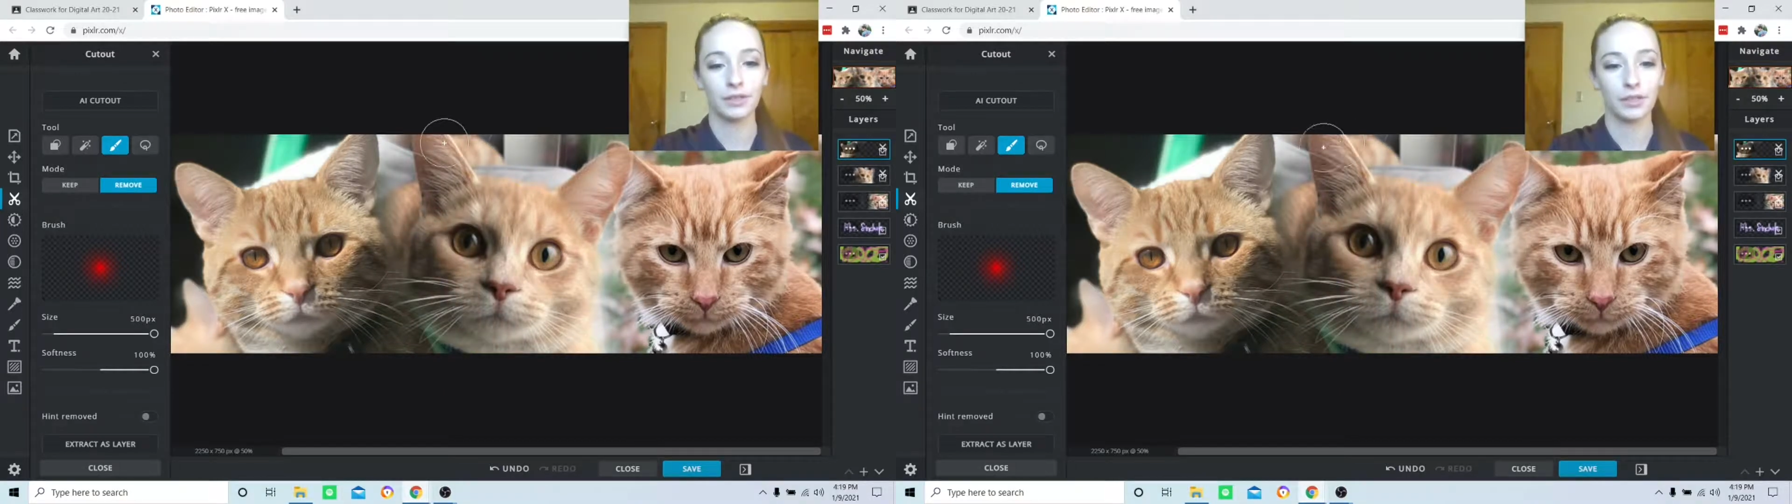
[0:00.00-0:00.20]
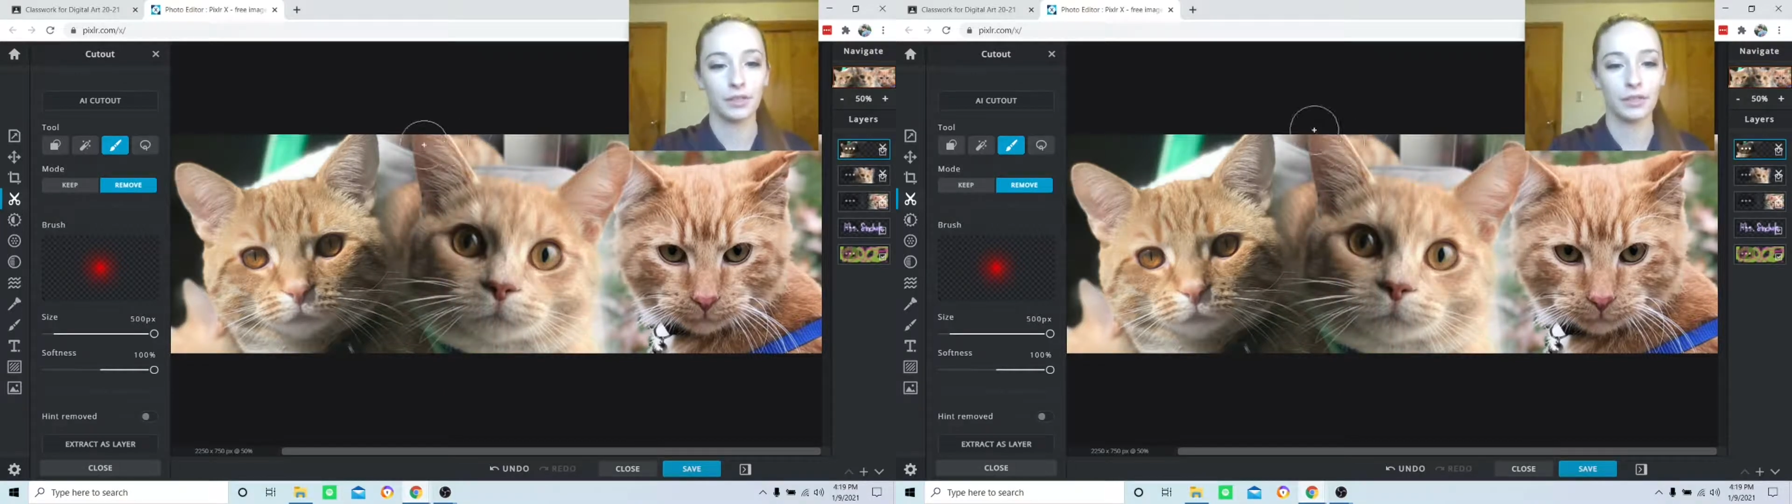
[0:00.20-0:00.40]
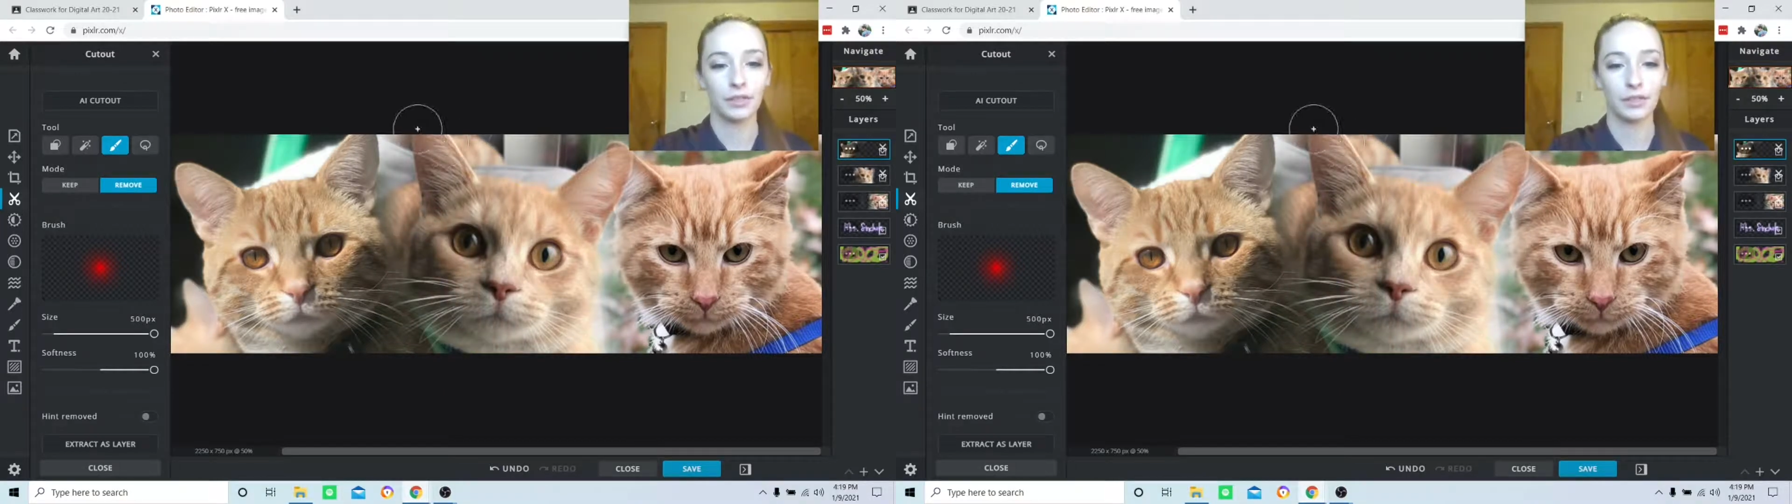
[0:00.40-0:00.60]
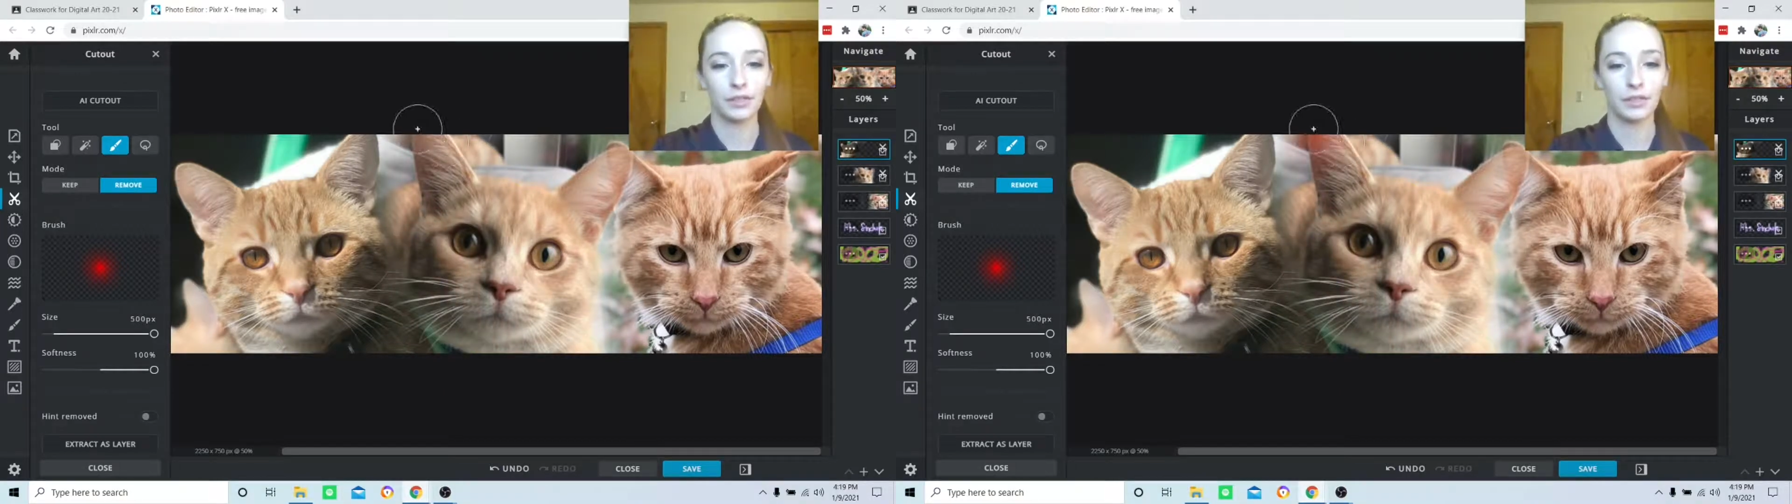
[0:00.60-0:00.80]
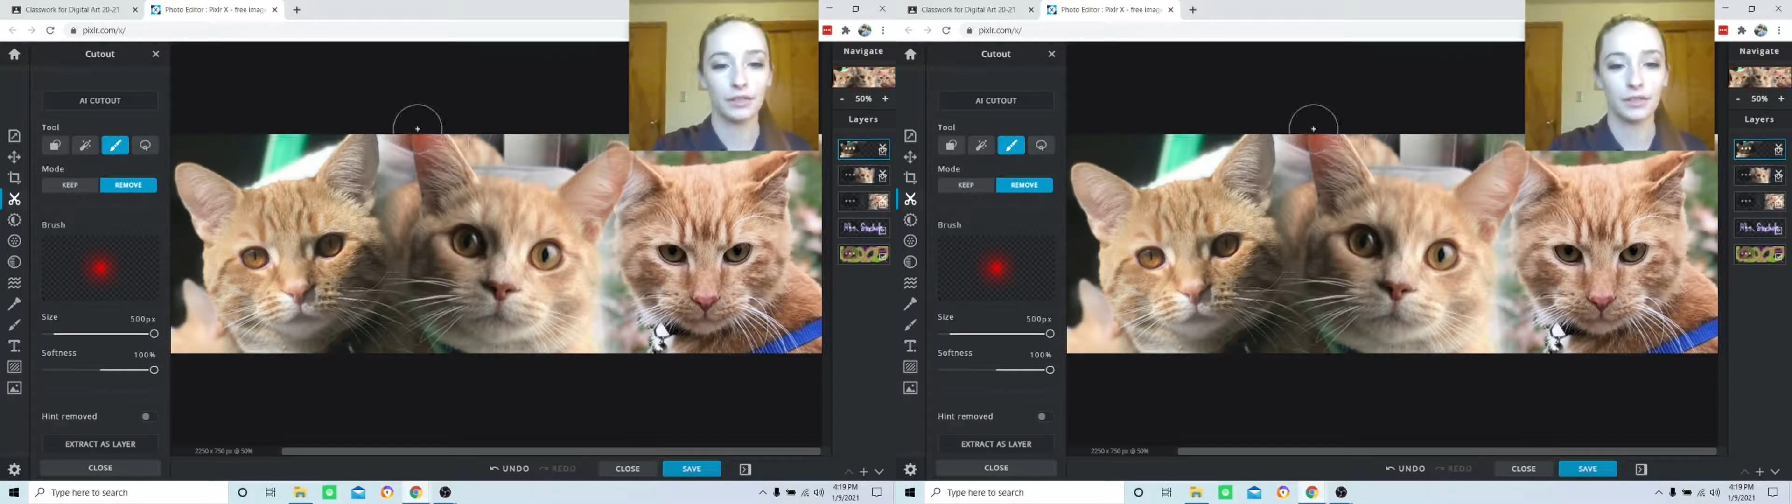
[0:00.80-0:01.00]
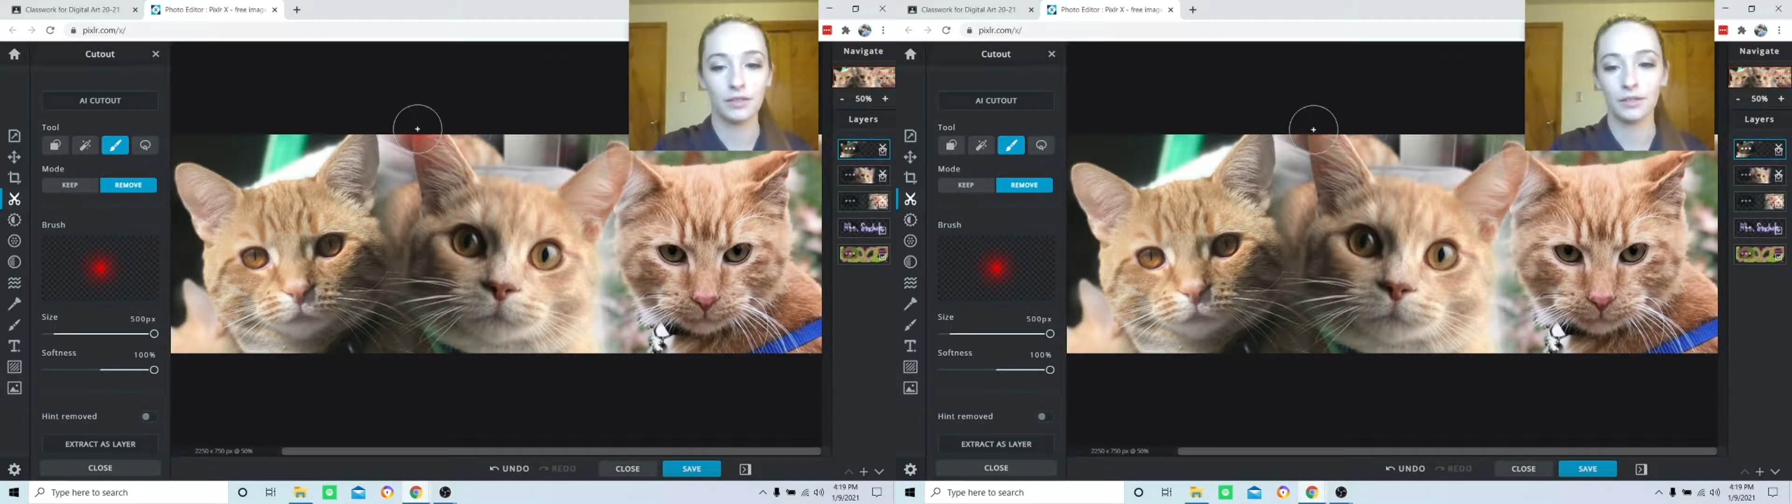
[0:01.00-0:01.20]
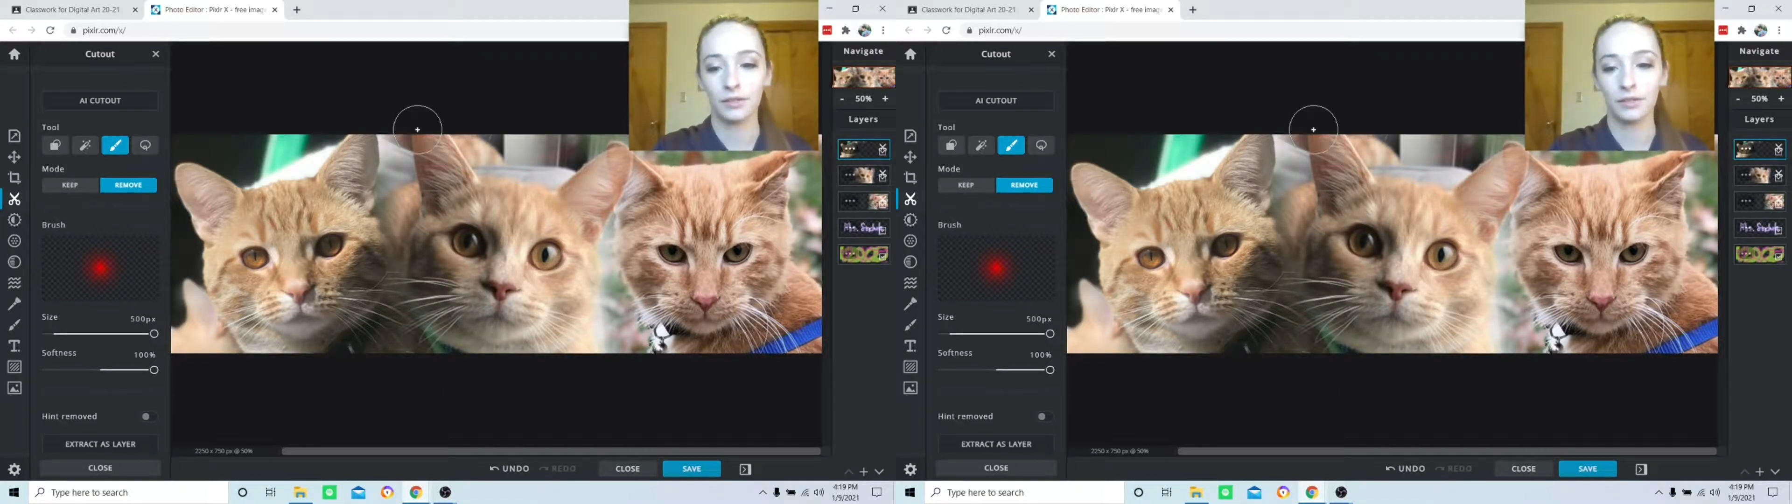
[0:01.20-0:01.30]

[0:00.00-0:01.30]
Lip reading: kitty kitties.